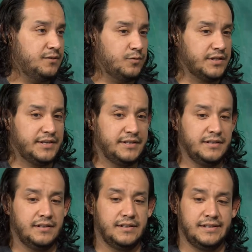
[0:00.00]

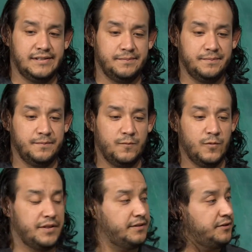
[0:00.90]
working
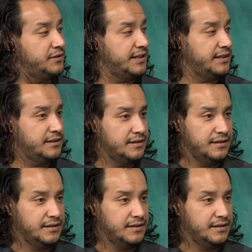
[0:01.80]
with Legal Aid.